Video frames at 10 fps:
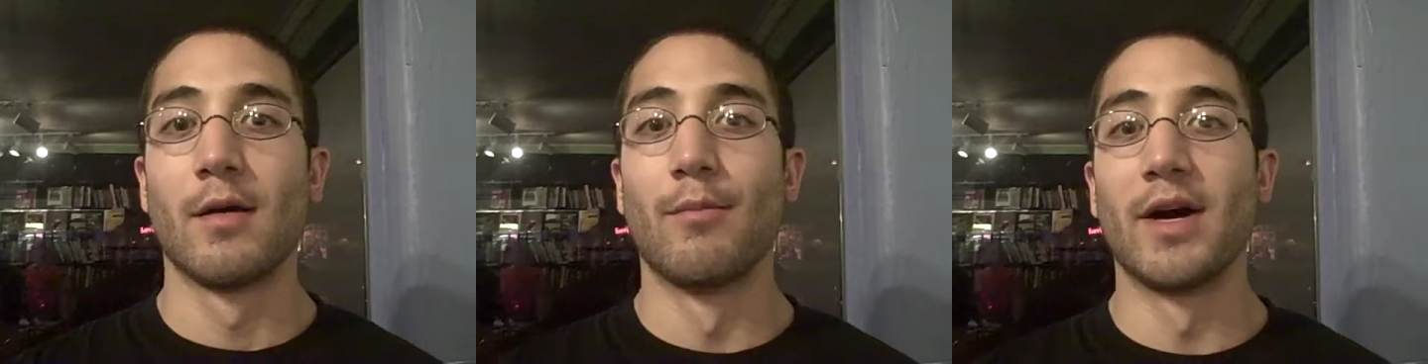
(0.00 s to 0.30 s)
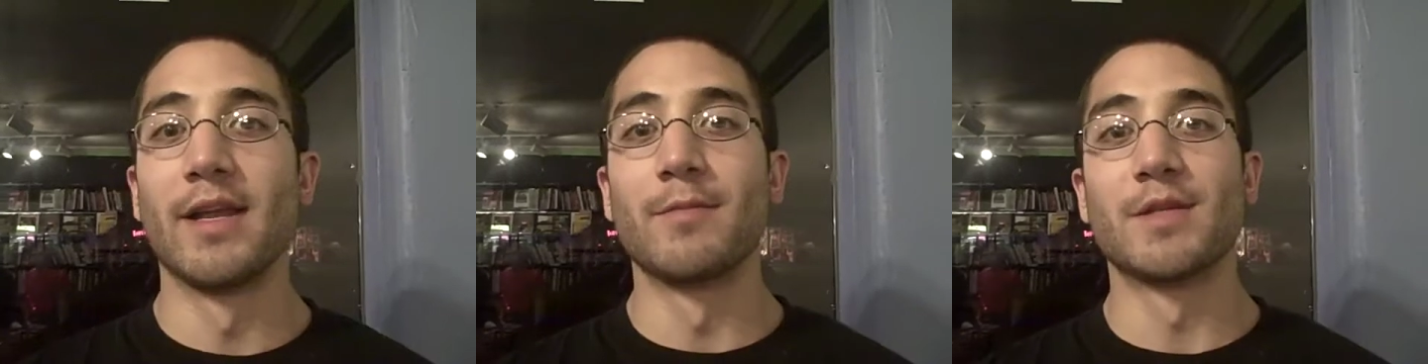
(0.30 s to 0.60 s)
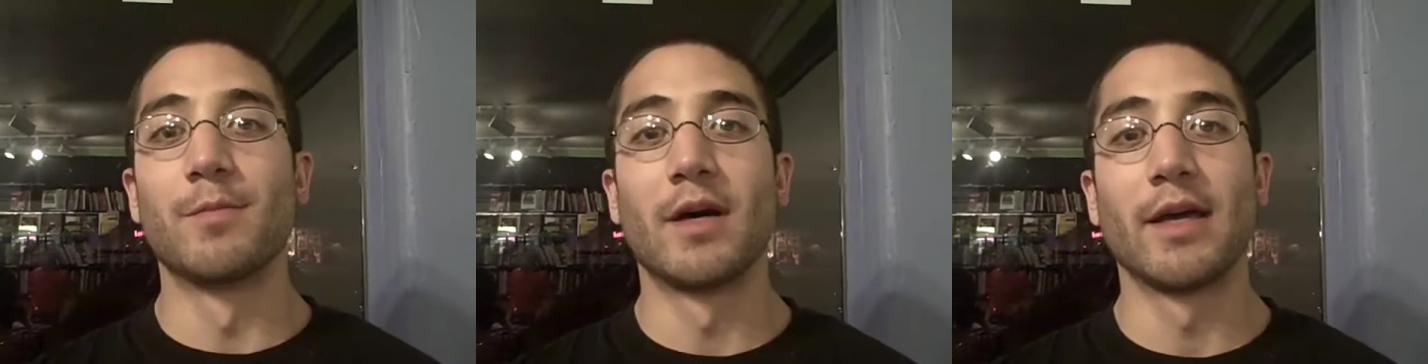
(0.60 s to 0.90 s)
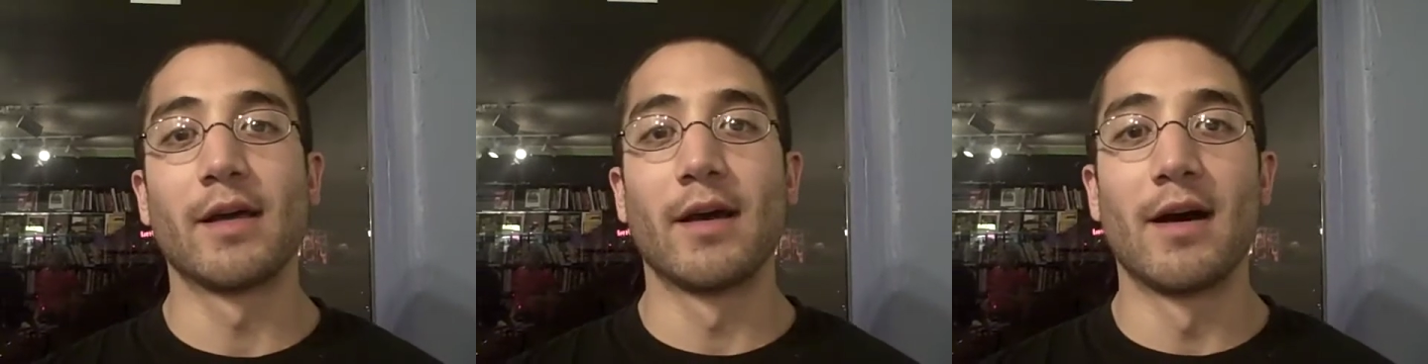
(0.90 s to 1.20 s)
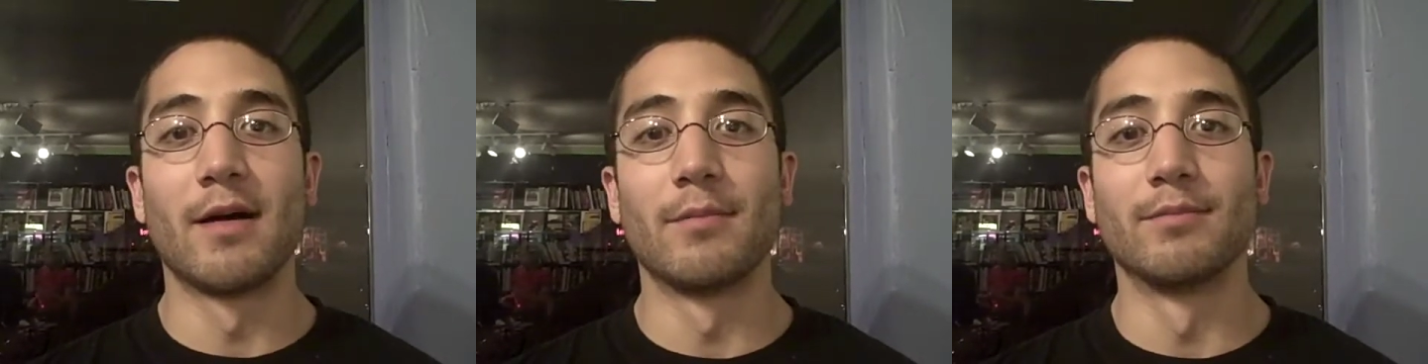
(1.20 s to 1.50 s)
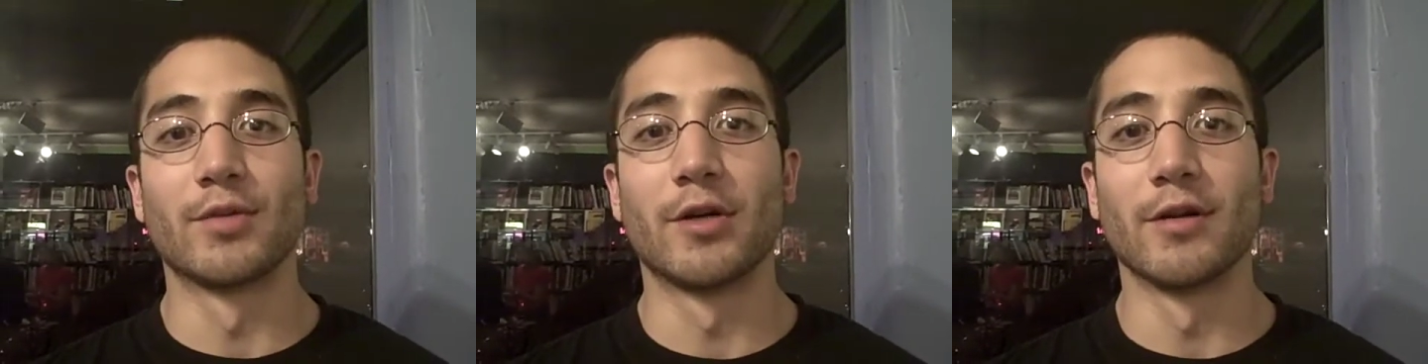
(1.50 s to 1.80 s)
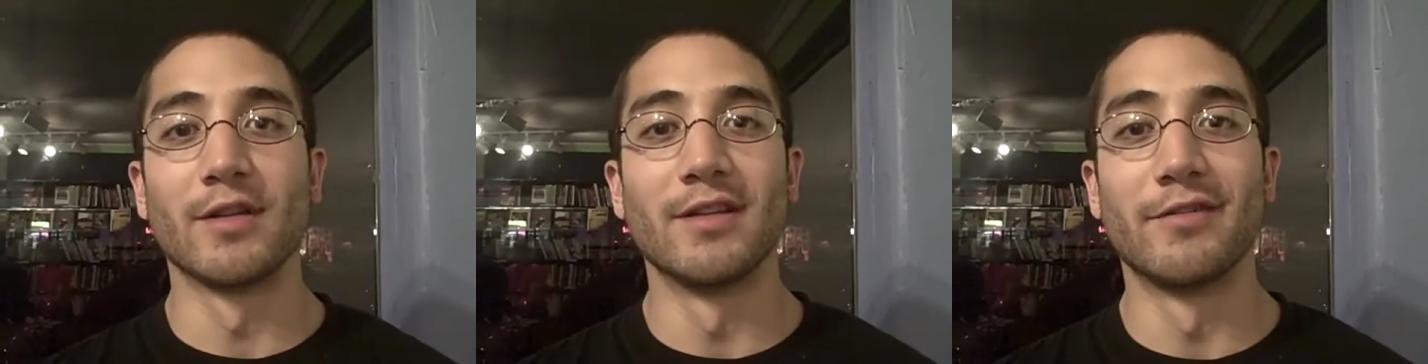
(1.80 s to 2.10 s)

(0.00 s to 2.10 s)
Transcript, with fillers: My name is Mike. I'm currently